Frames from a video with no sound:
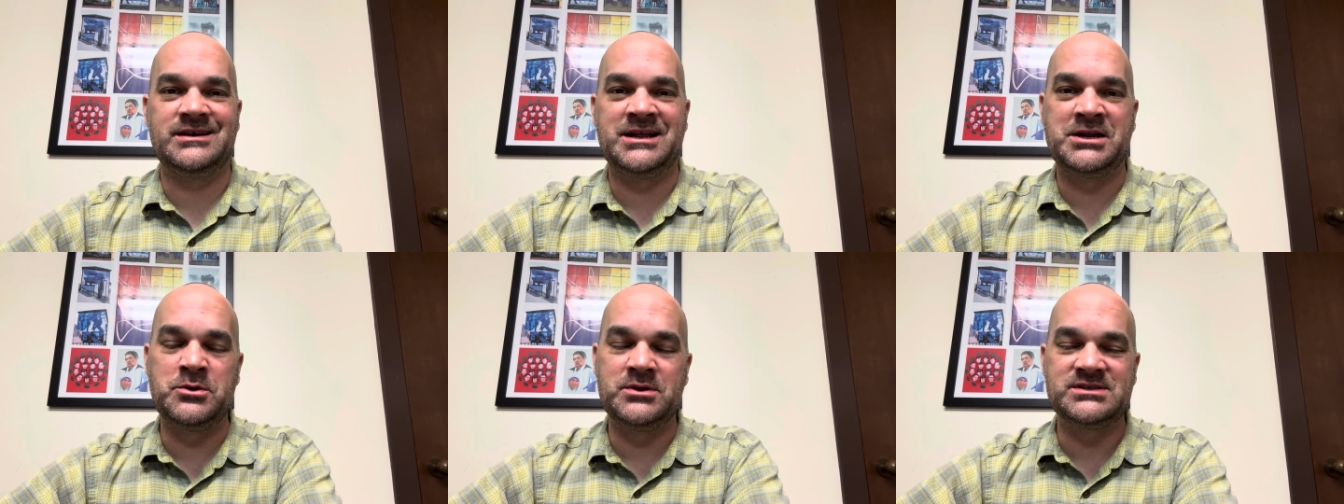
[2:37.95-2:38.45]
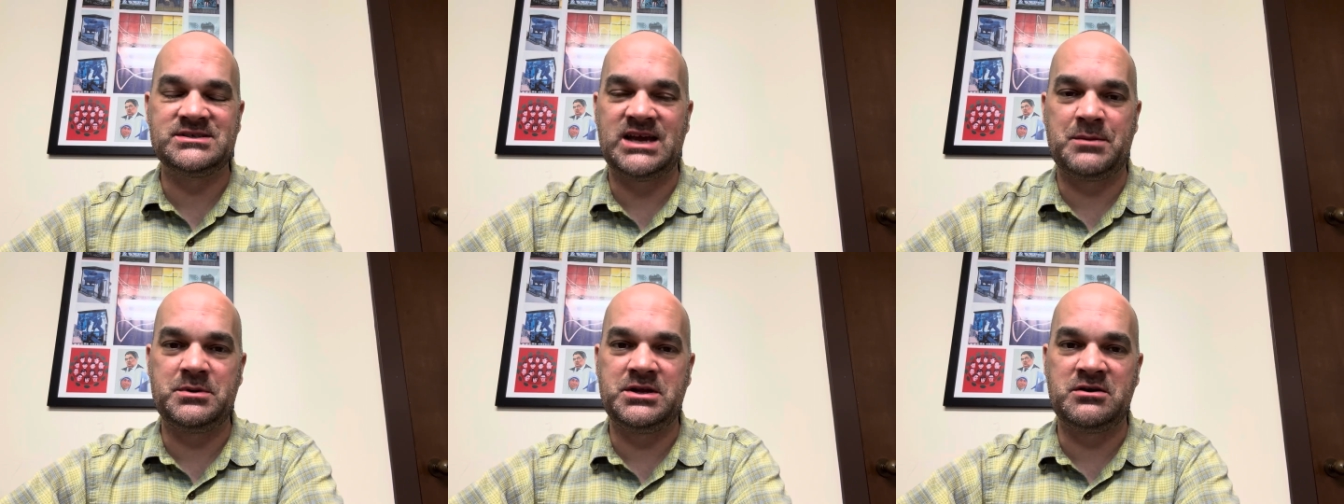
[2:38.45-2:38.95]
And I know this has
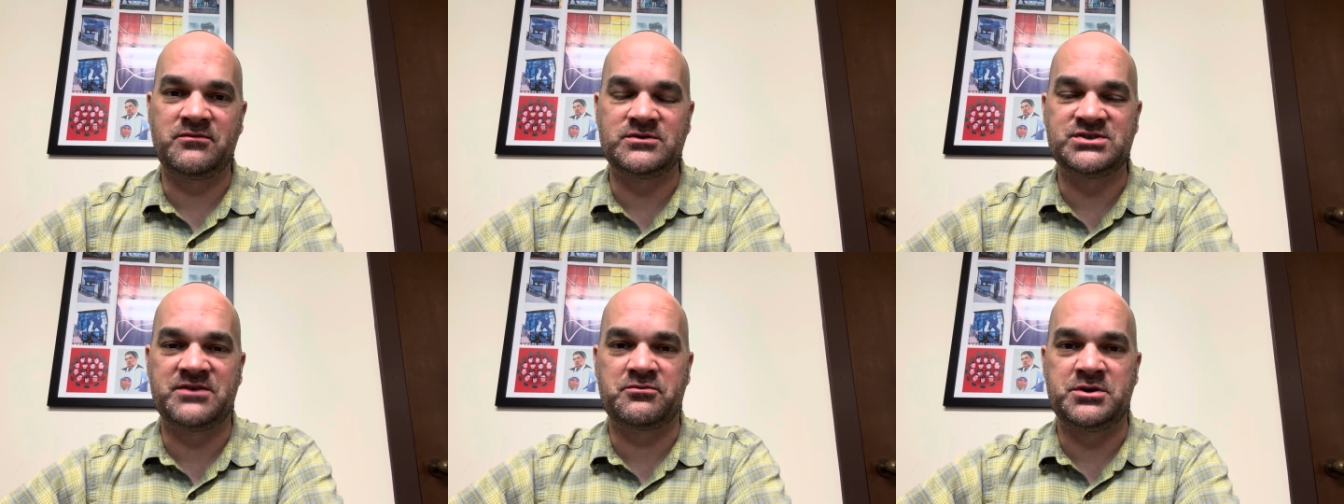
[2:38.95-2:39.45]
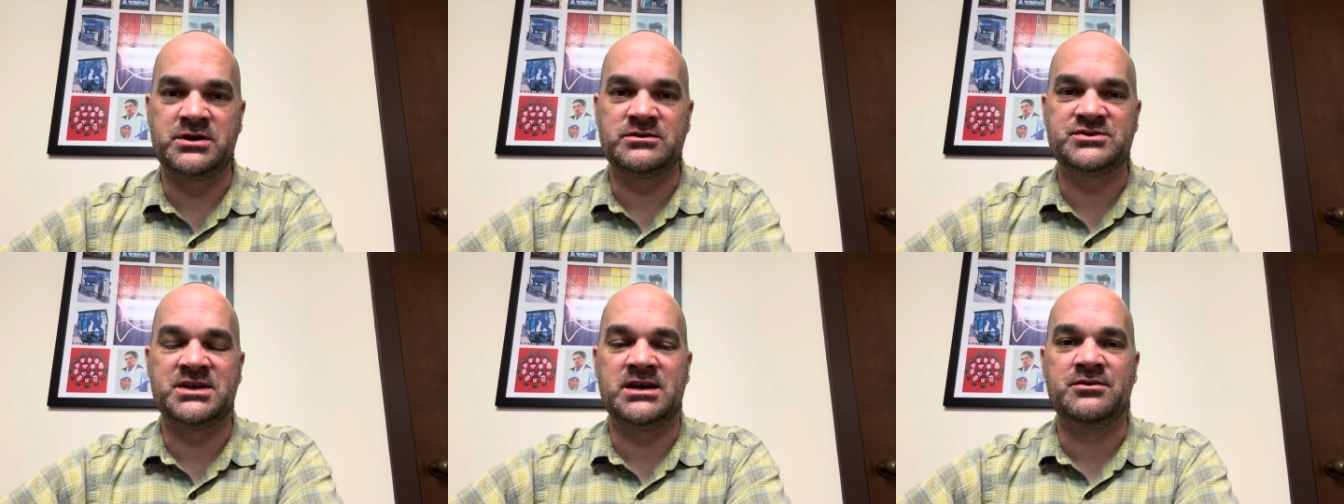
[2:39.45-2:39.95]
happened here for several
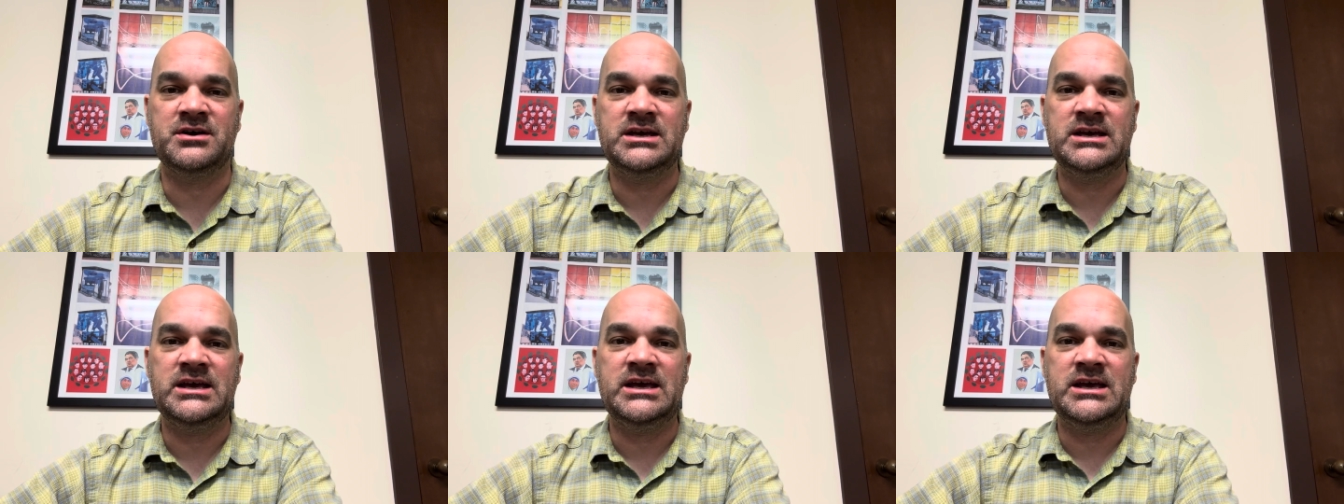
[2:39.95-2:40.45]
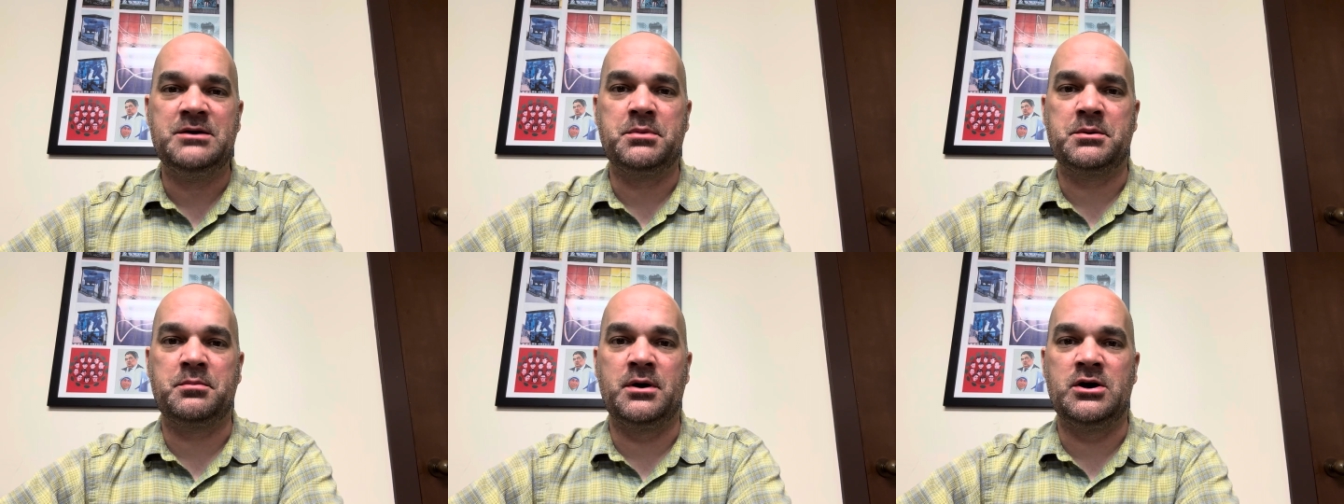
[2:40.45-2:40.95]
years now,
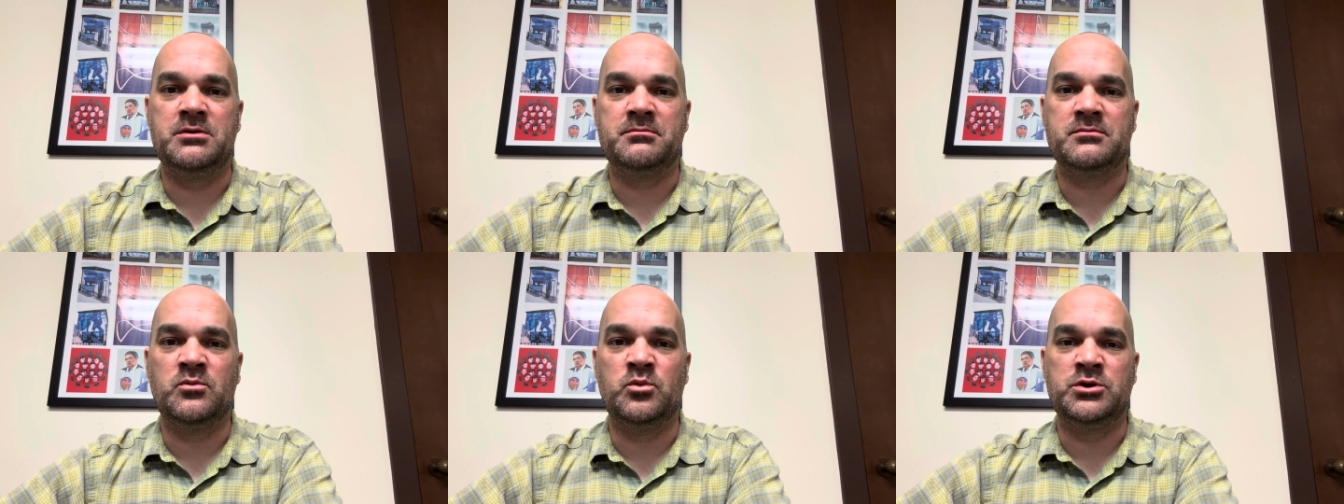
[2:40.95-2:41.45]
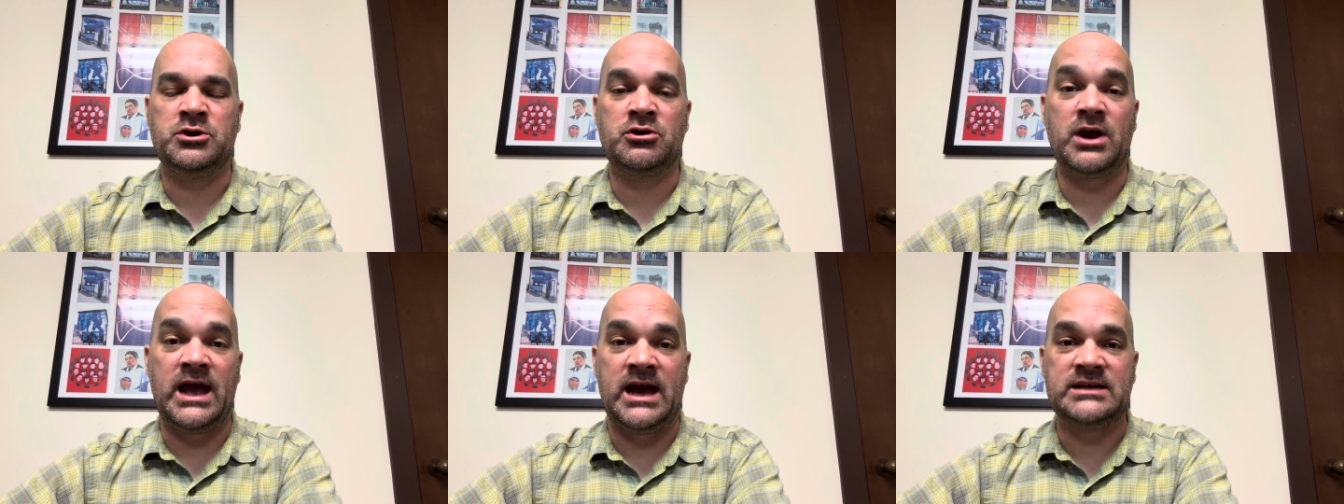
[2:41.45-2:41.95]
but um,
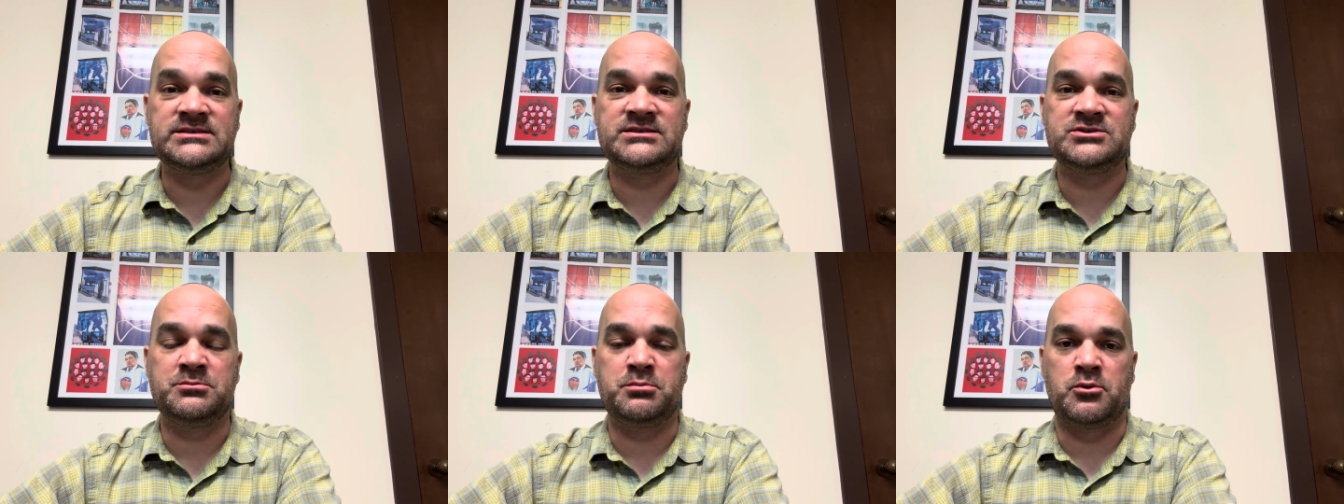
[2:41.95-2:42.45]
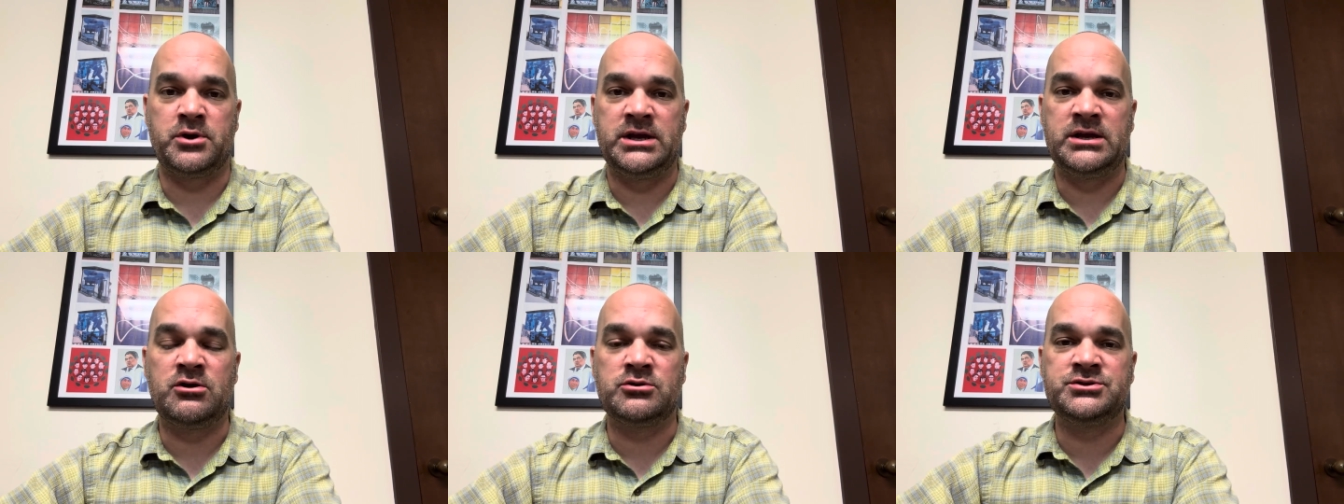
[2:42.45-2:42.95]
you're asked to
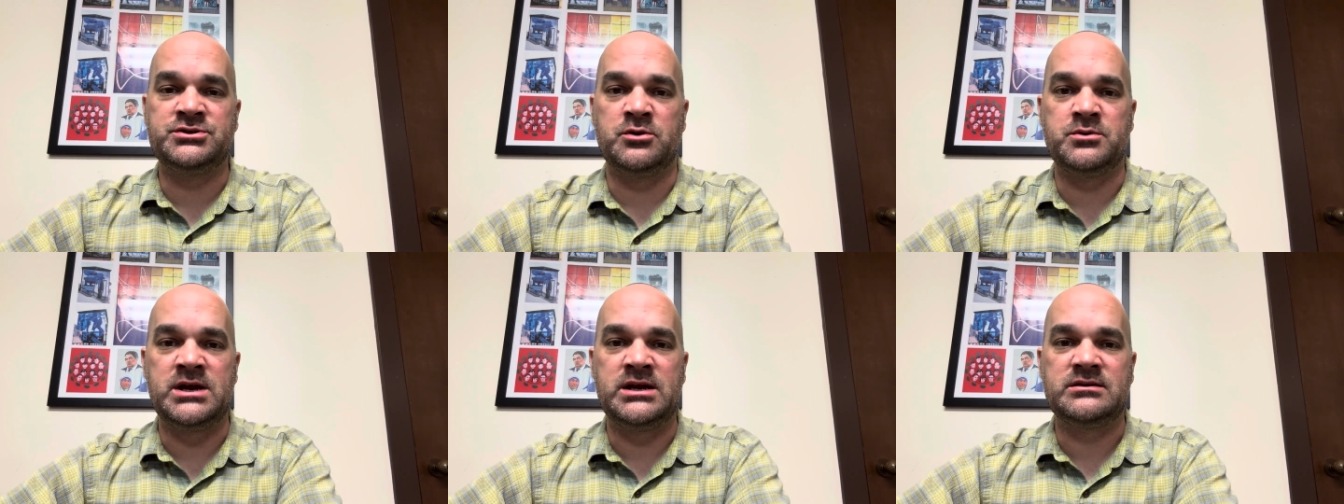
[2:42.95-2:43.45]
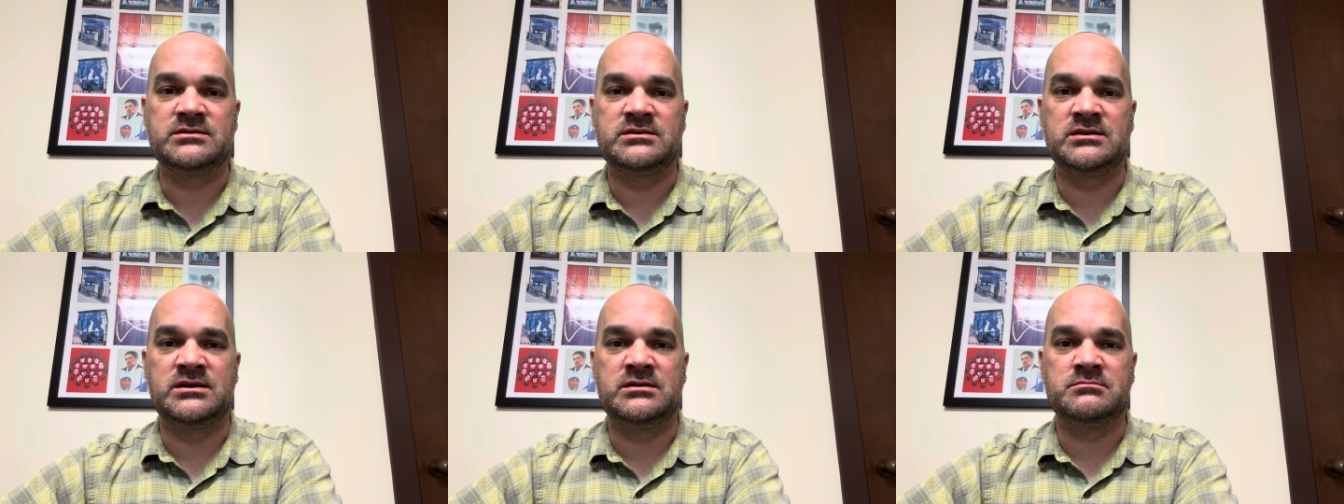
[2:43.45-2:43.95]
bring or to donate
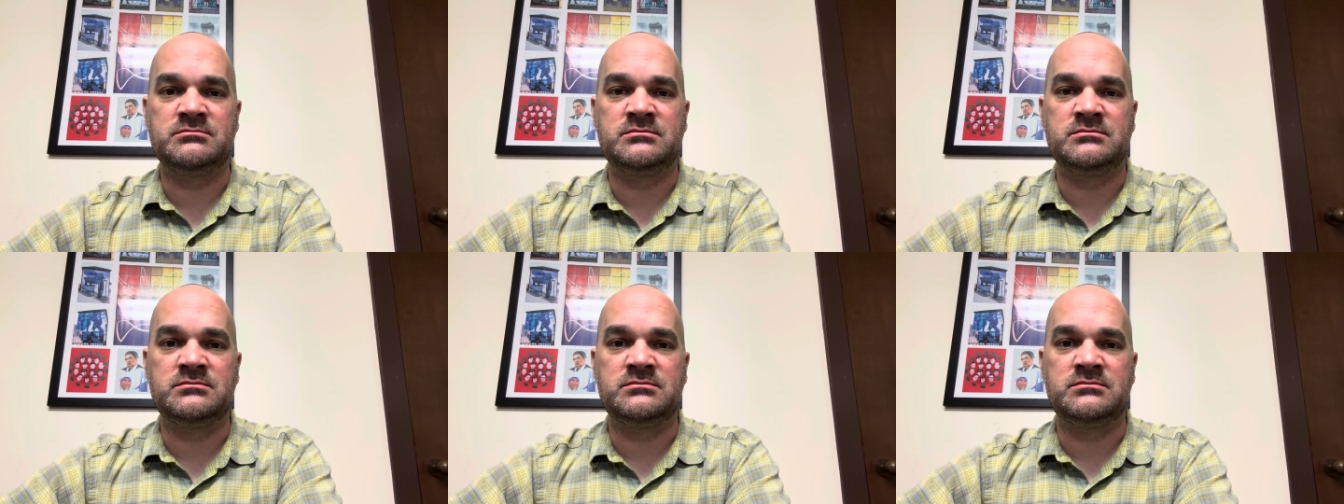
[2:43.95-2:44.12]
um,